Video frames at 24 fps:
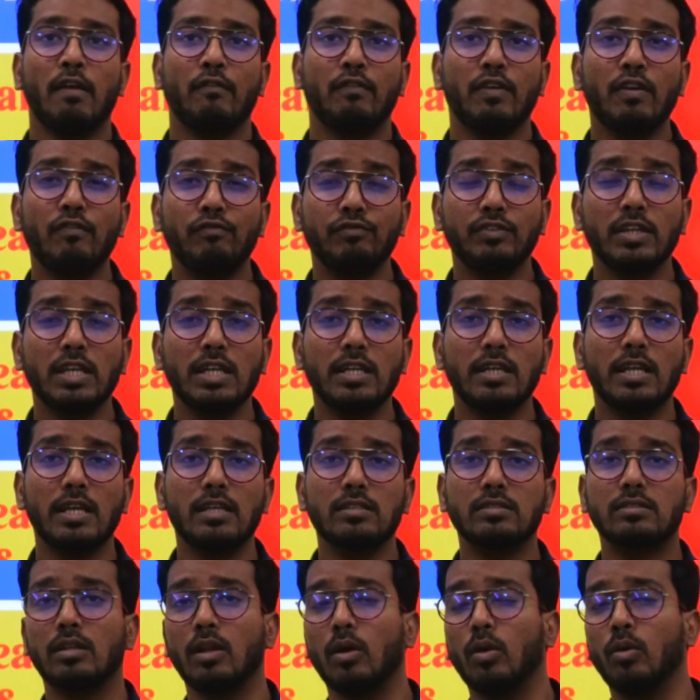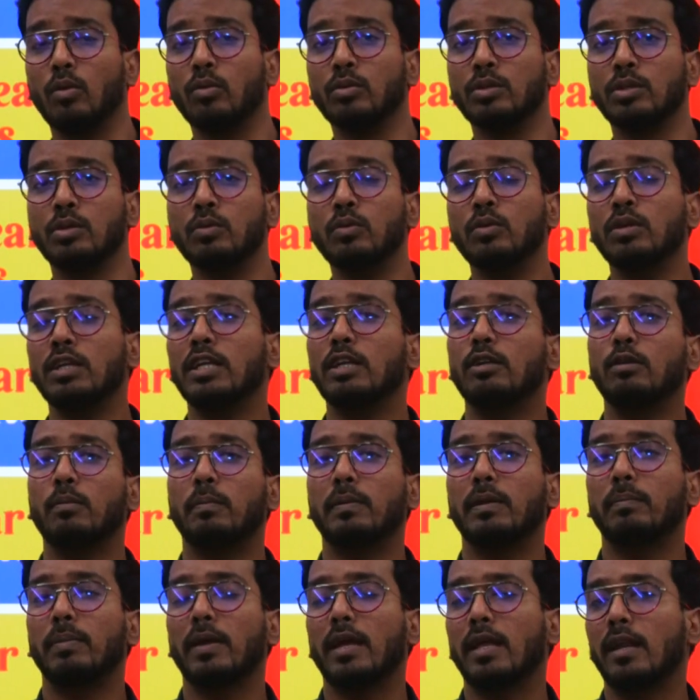50 days lo you need to
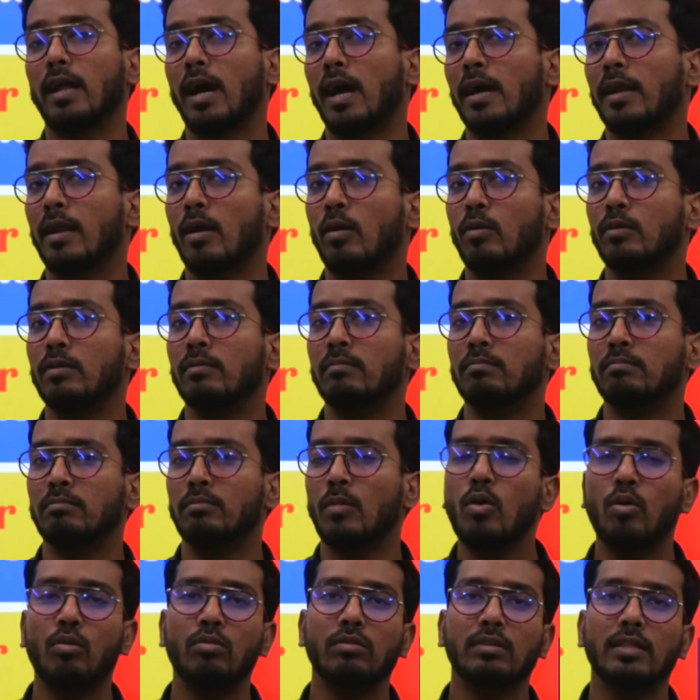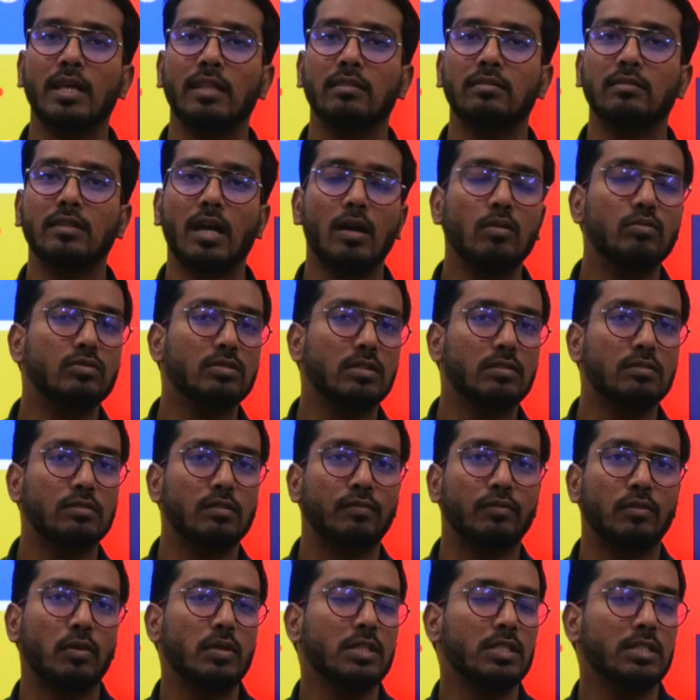prepare around more than thousands
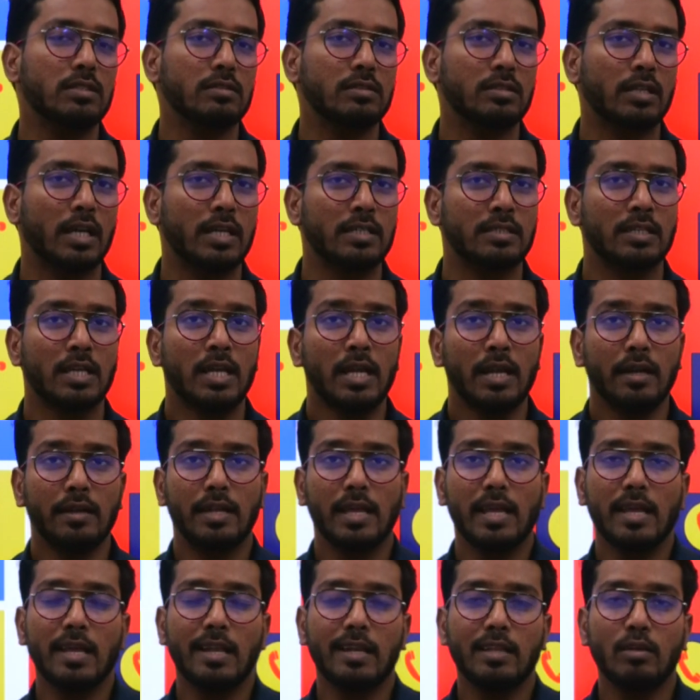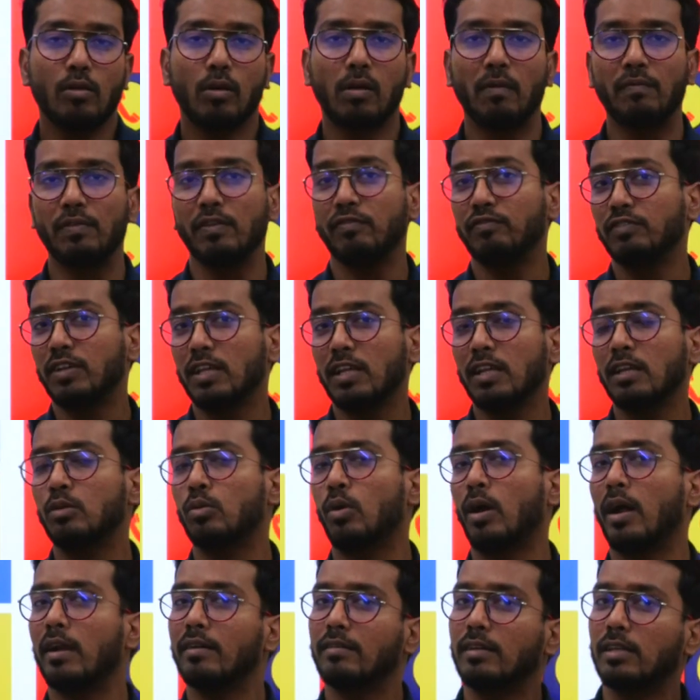of questions, guys. Daily oka 50 to
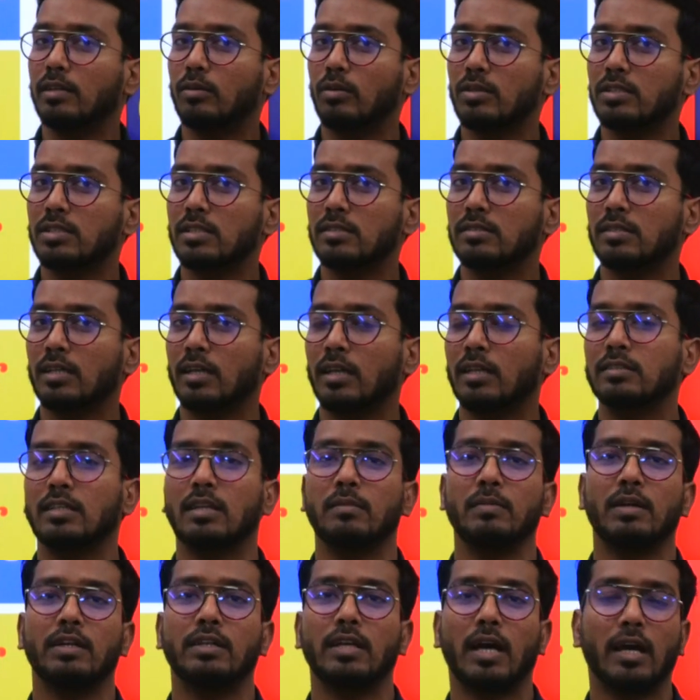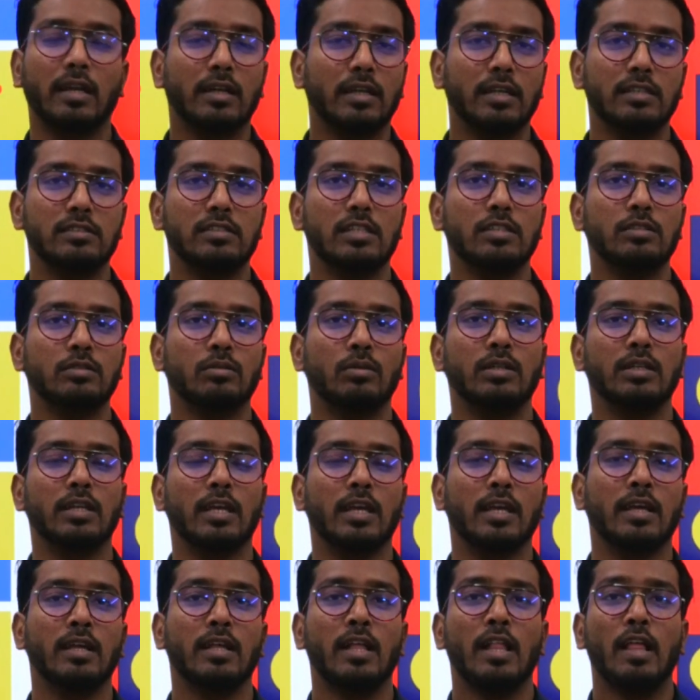100 questions aina sari meeru target
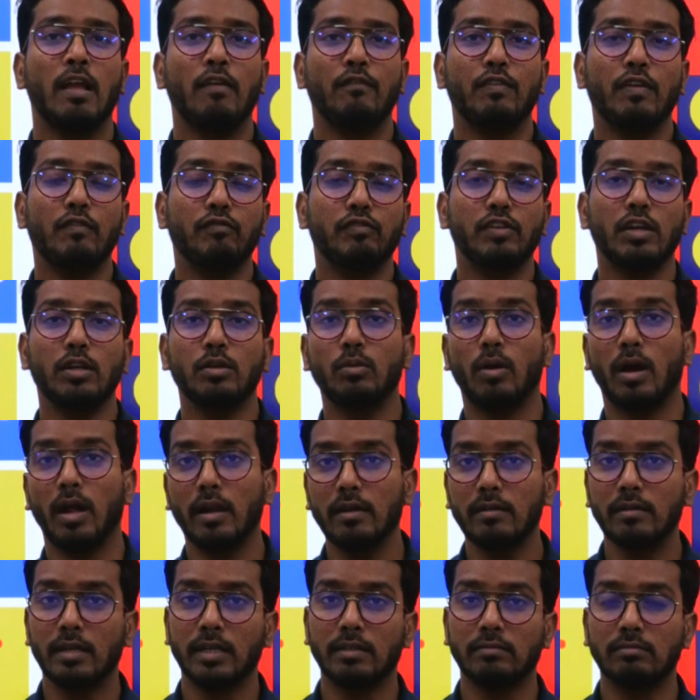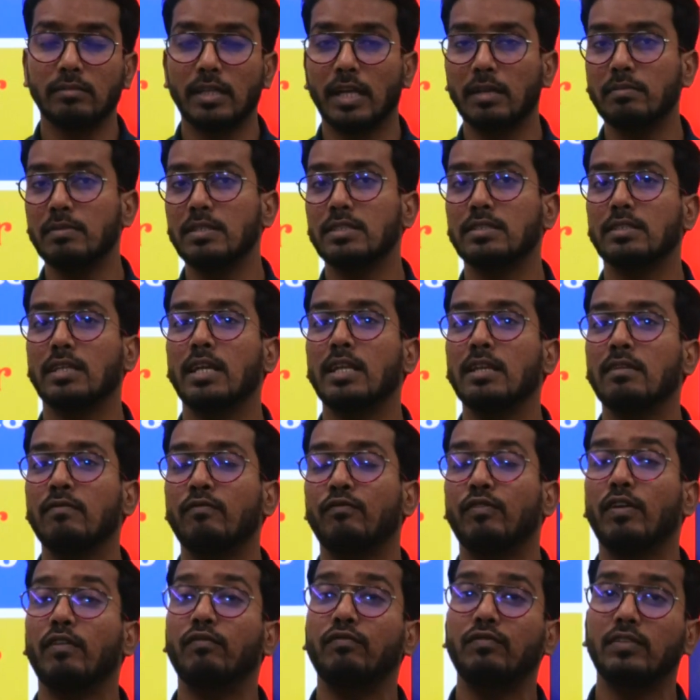chesukunte 50 to 100, that means in
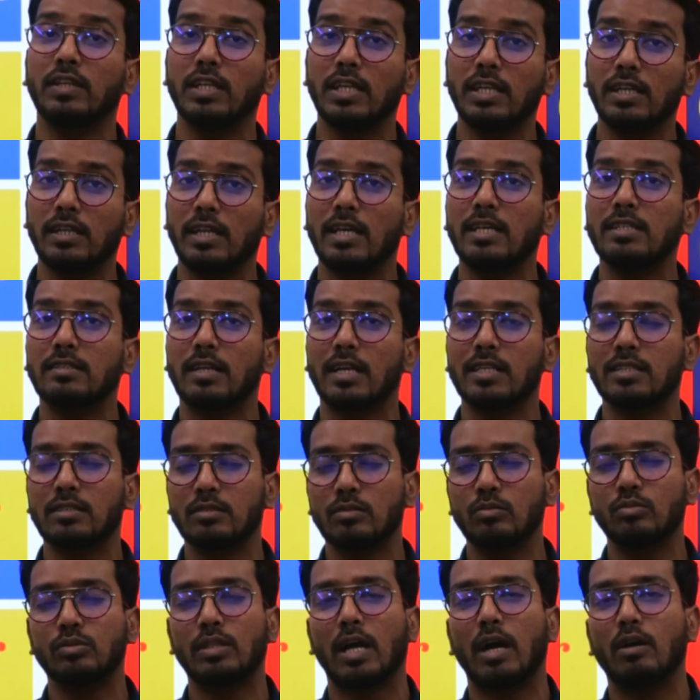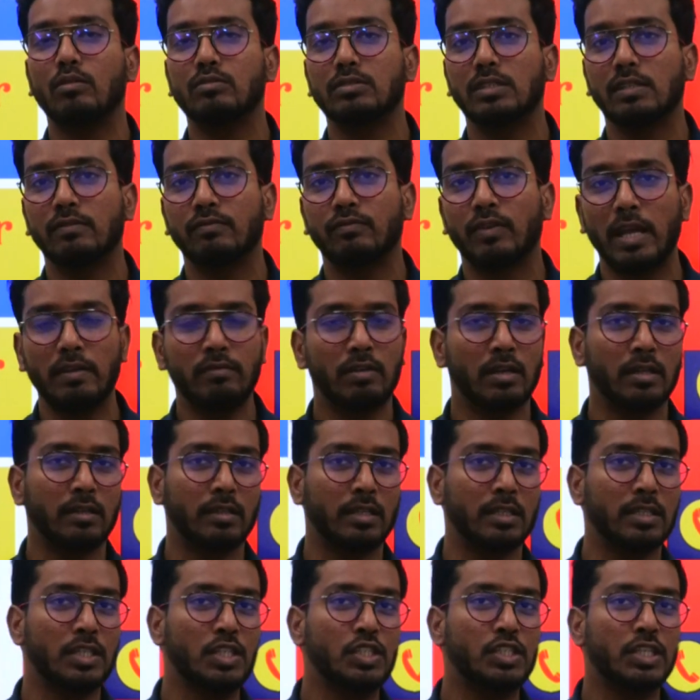50 days, guys,
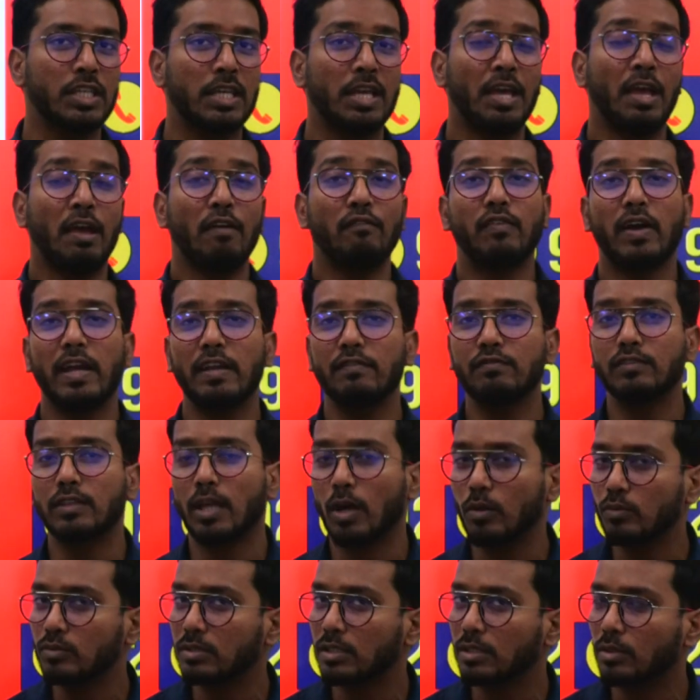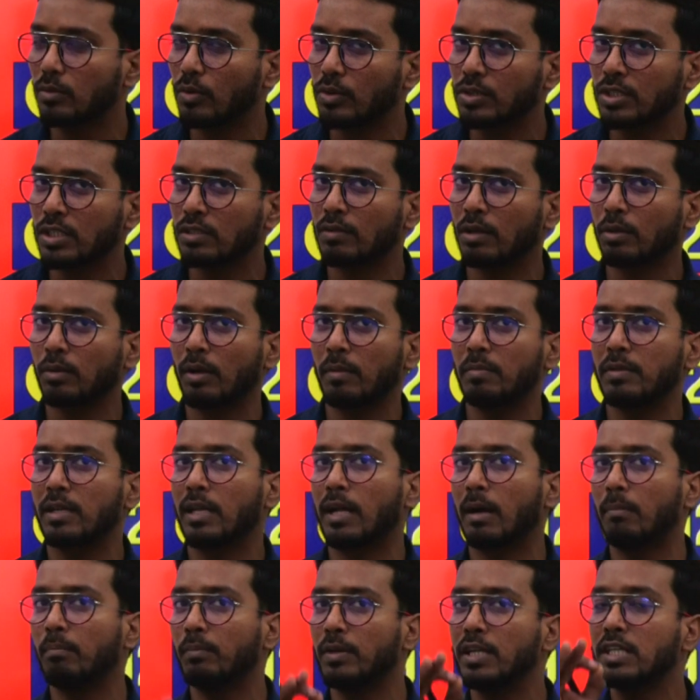2500 inchi 5000 questions varu kuda meer
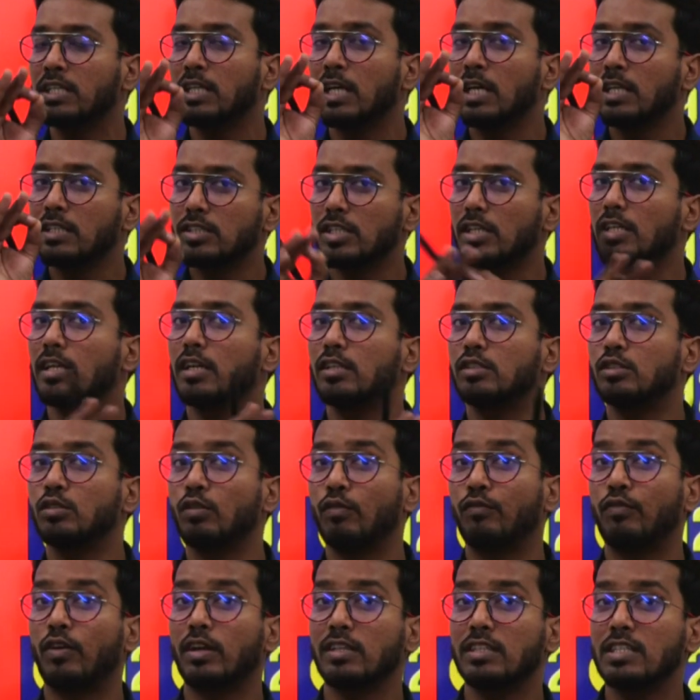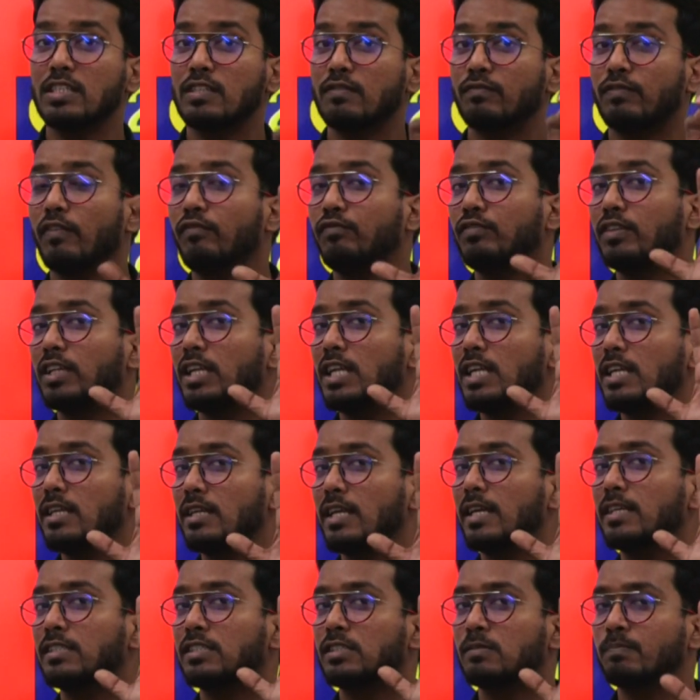complete cheyachu for this 50
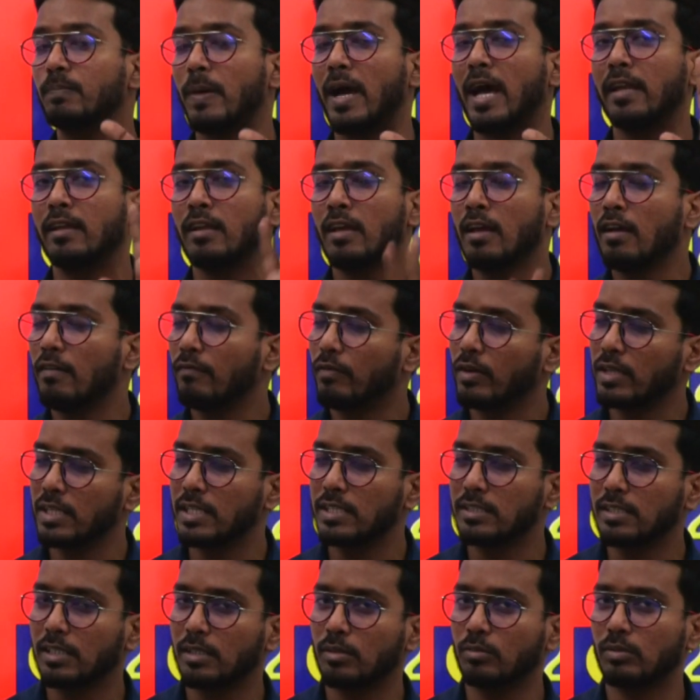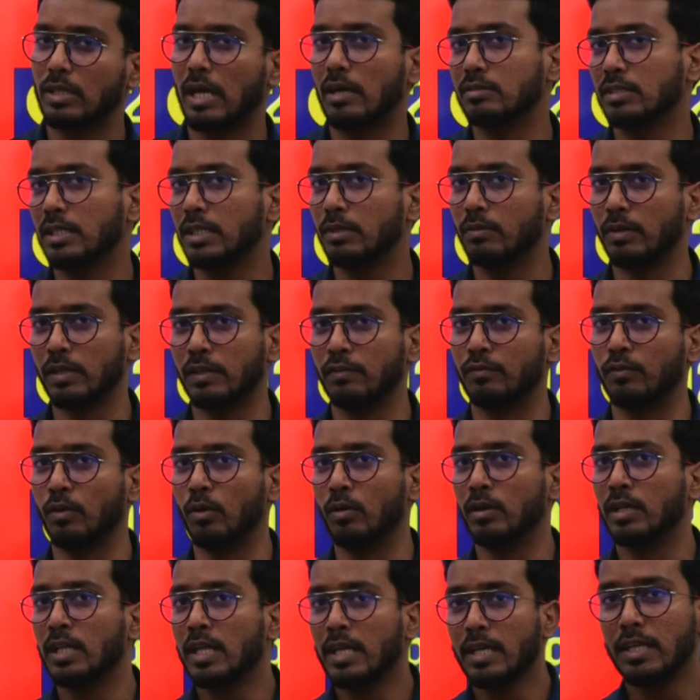days span for ECET 2024.